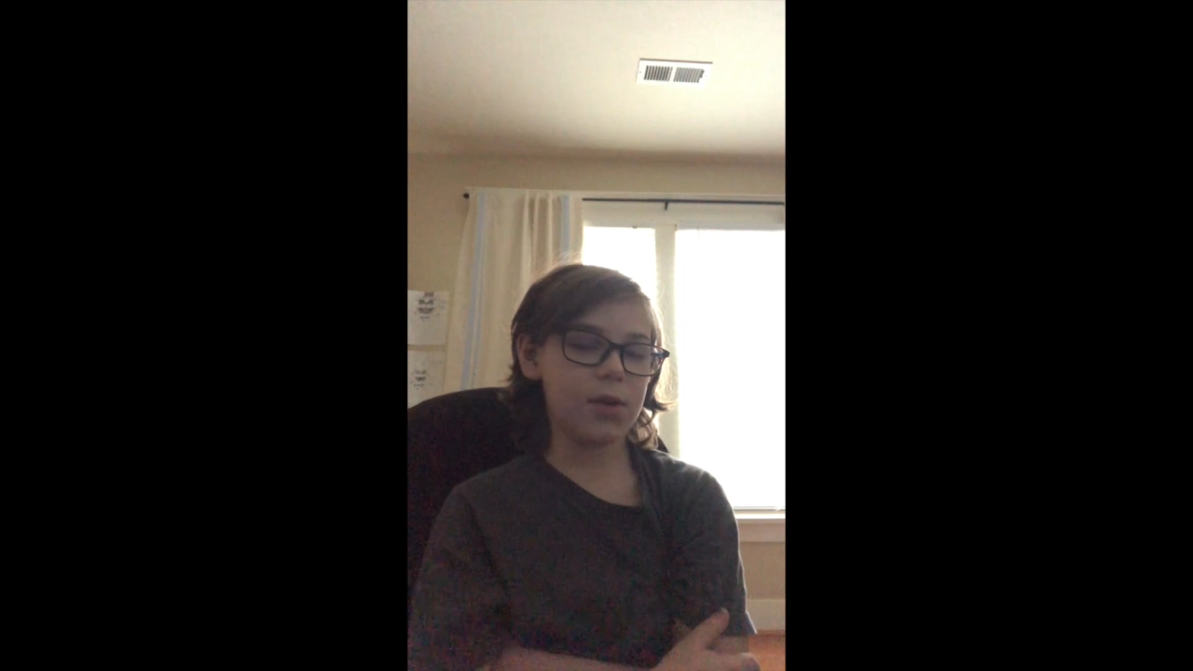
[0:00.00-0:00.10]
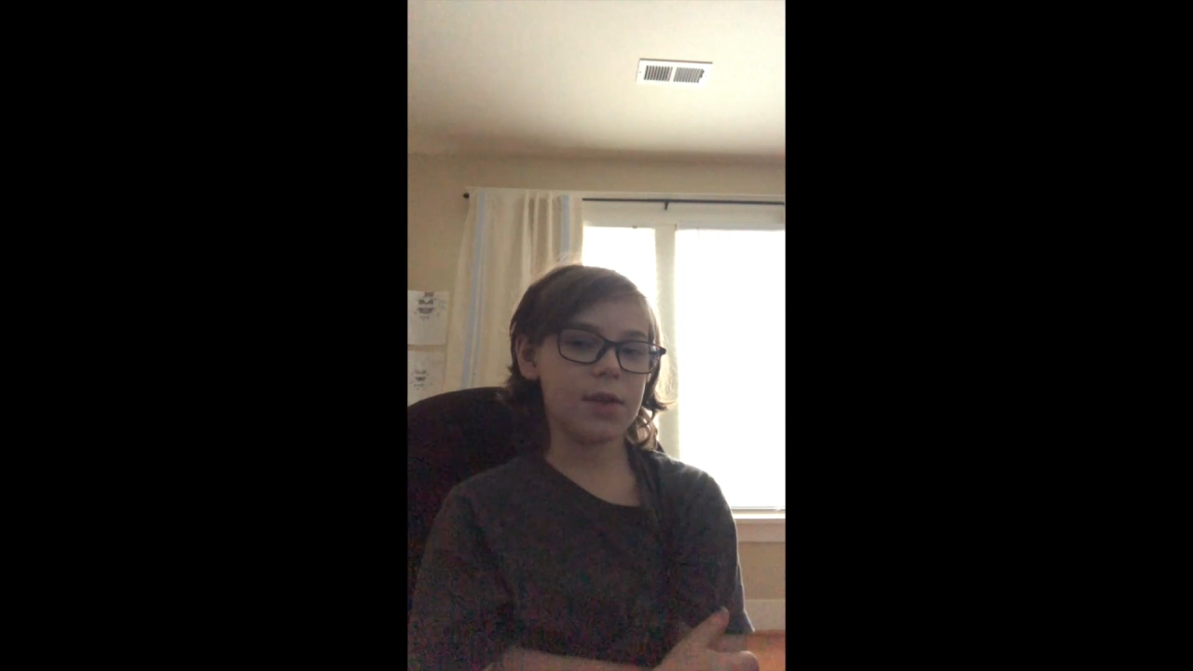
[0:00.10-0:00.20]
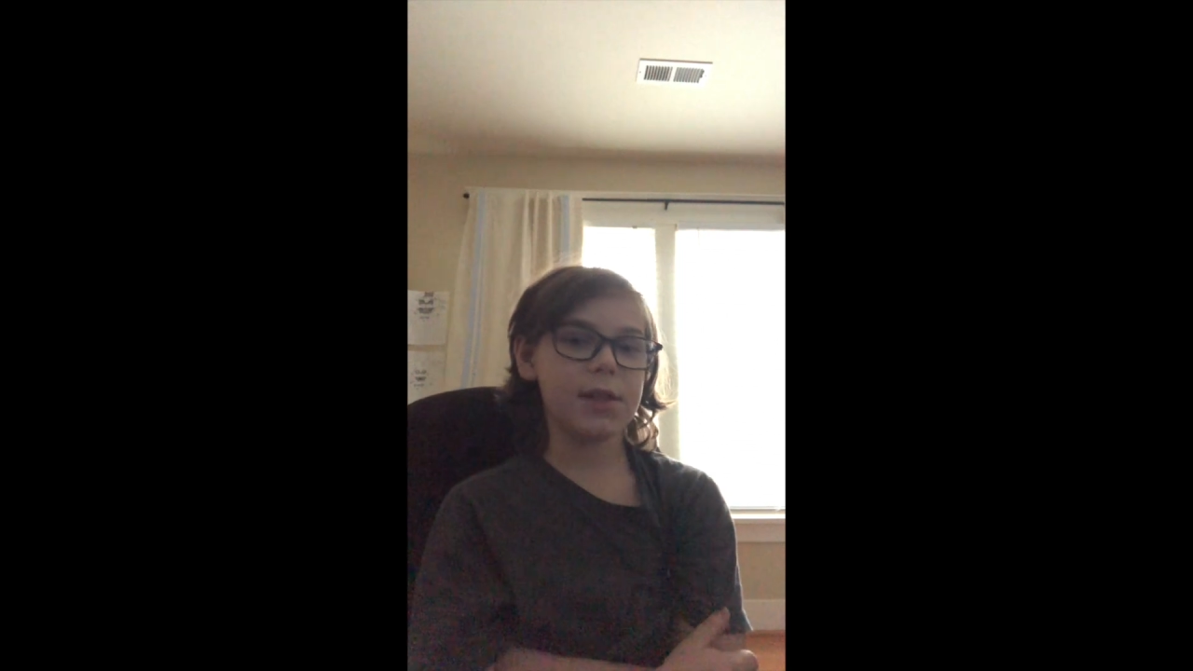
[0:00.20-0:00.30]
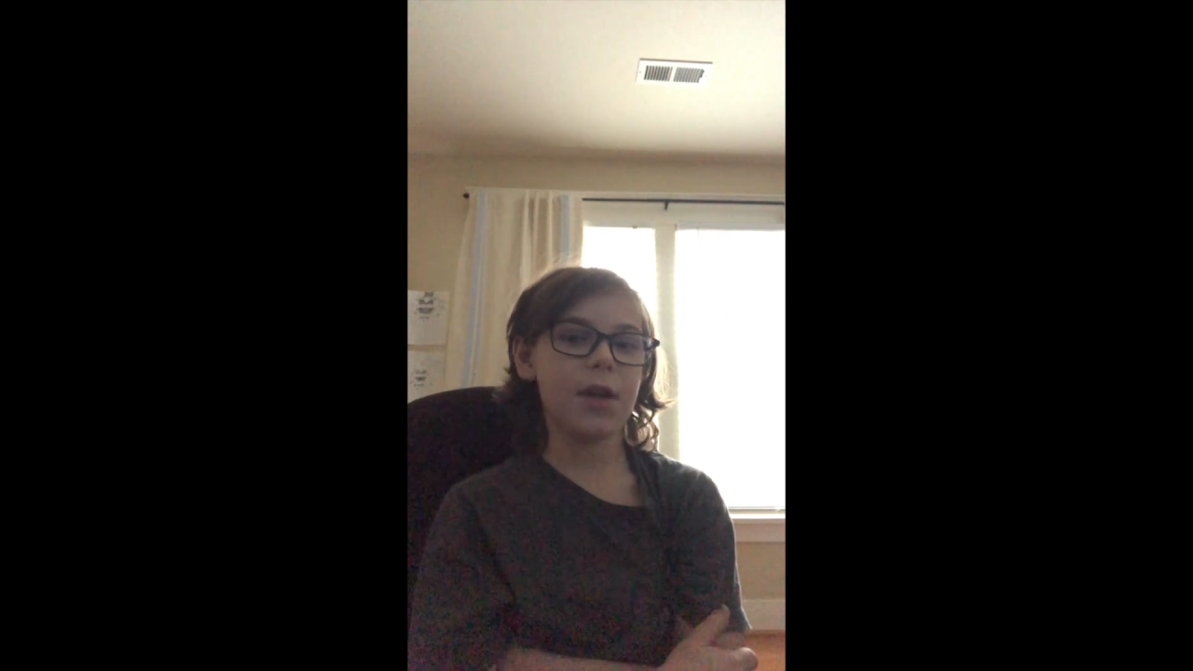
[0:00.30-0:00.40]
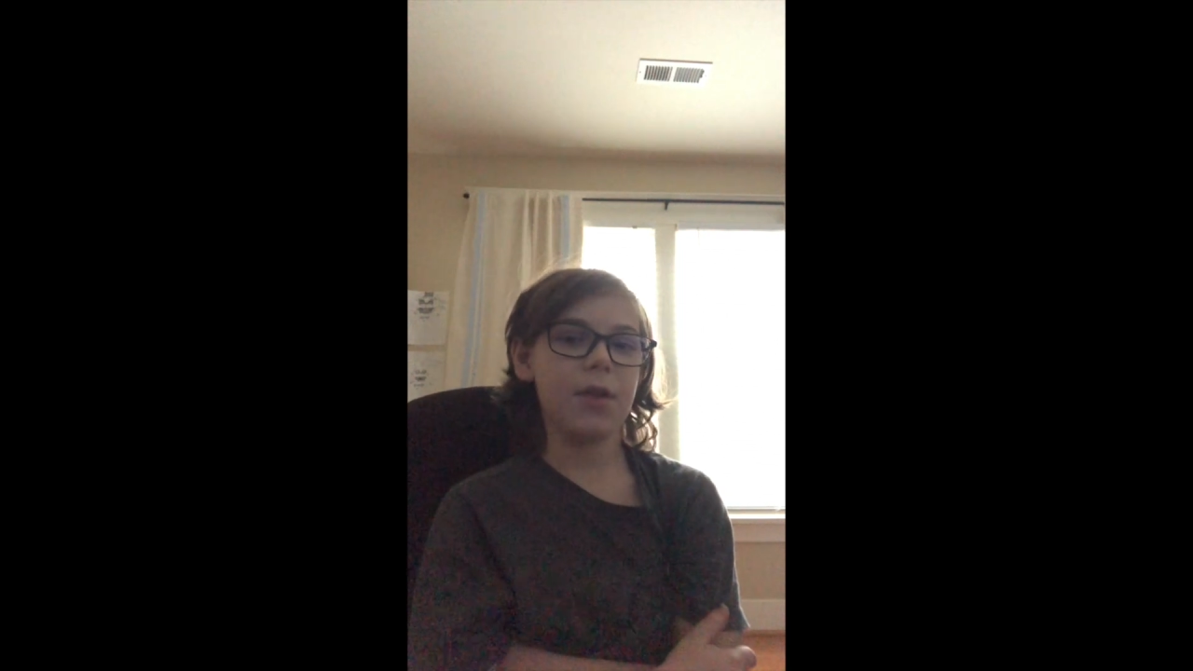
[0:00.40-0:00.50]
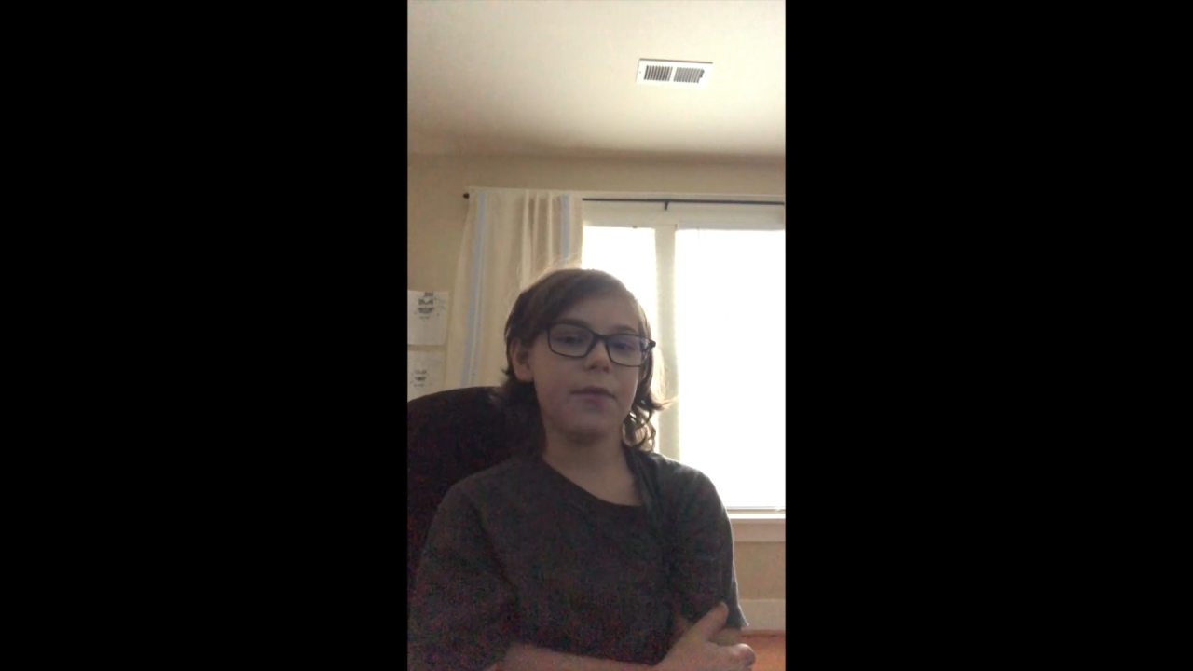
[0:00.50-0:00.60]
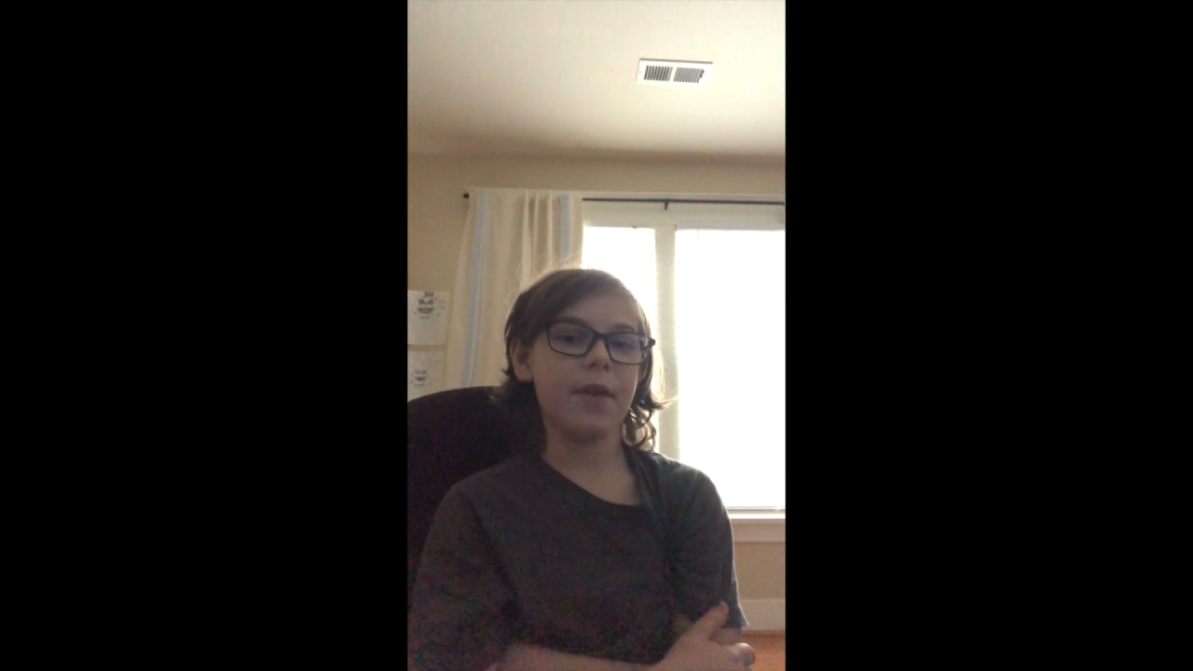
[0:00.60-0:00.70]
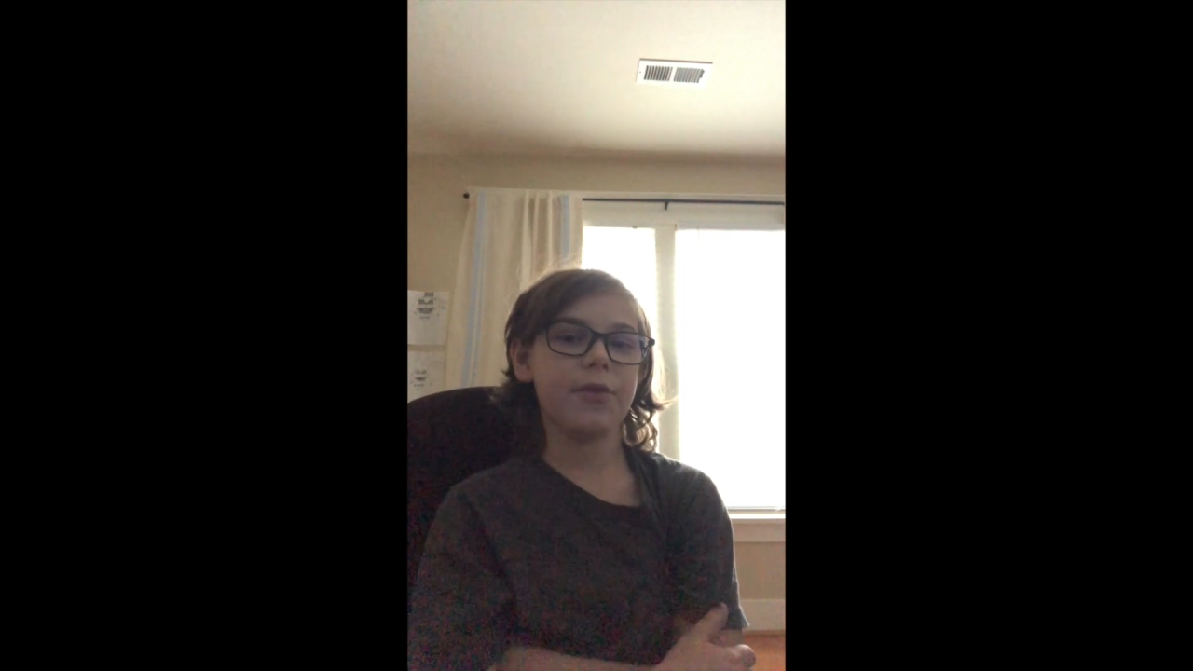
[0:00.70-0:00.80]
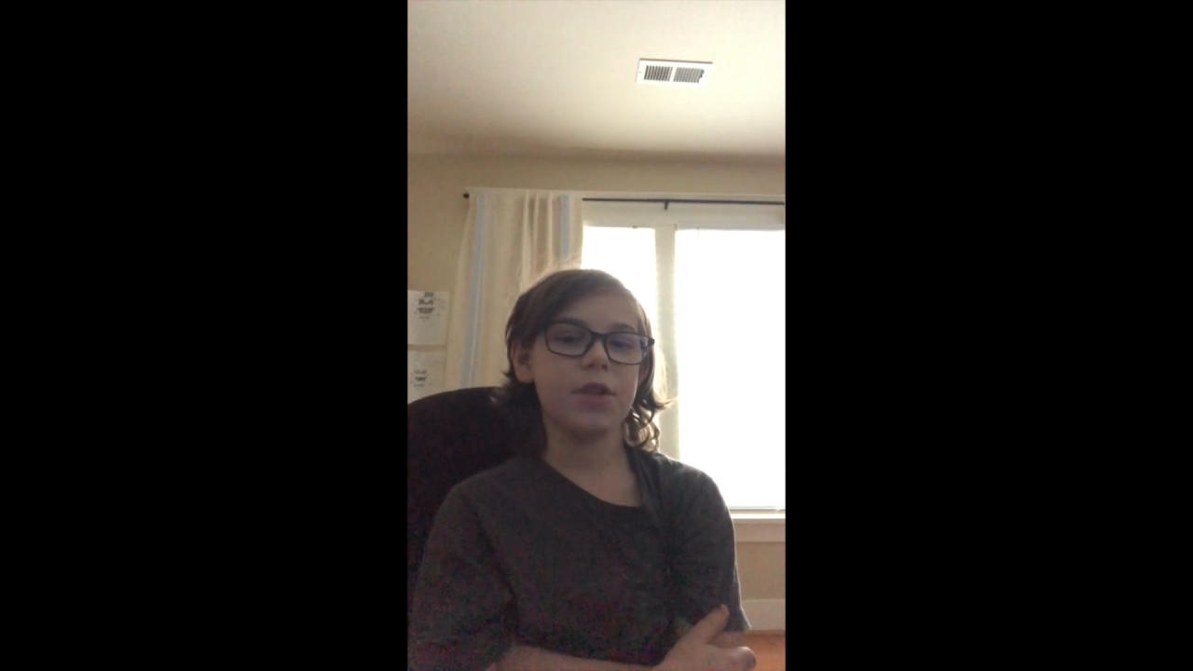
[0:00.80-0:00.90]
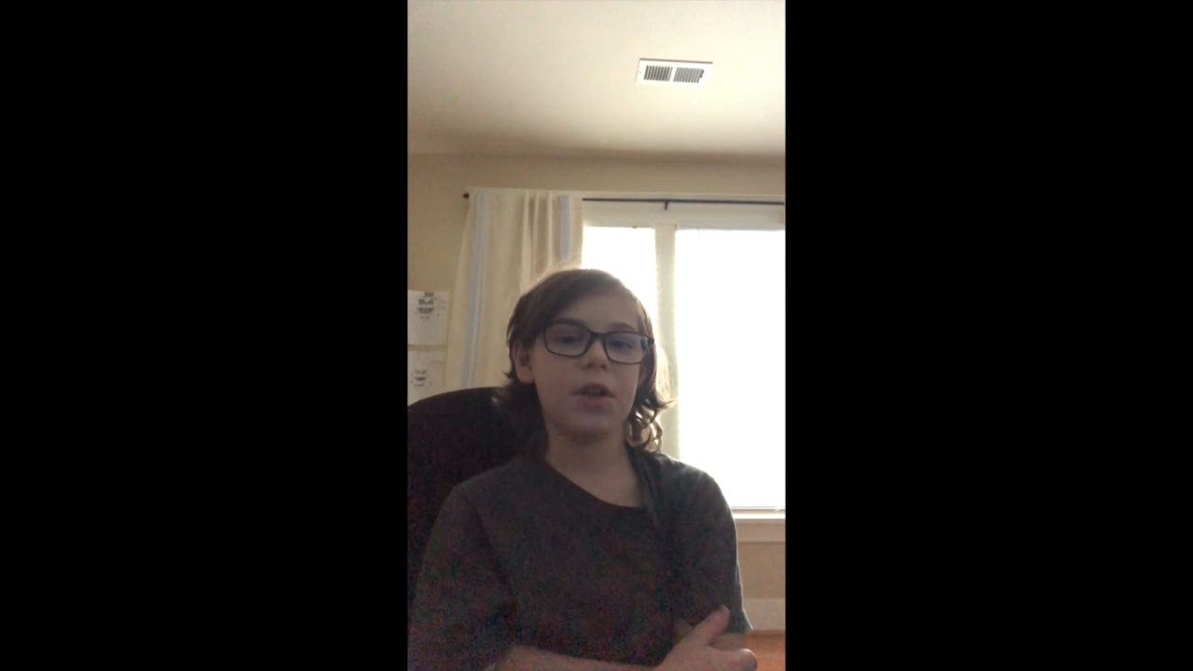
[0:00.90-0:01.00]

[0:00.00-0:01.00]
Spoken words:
can tell I've never